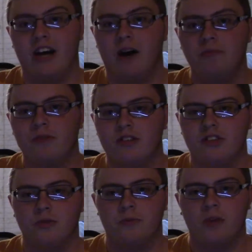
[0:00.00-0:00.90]
album. And
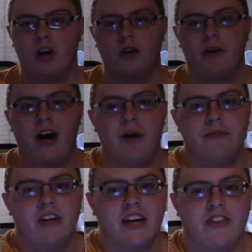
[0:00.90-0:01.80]
since we're talking about
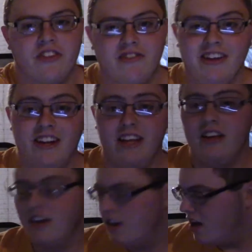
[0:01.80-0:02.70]
Hopsin, I got the
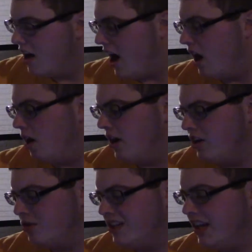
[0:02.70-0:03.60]
CD. Uh, I
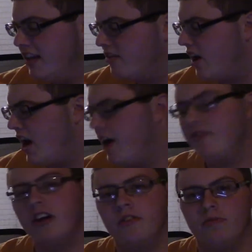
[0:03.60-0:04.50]
know CDs, I have
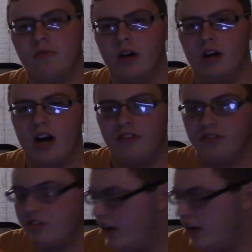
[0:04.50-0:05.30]
it on the, obviously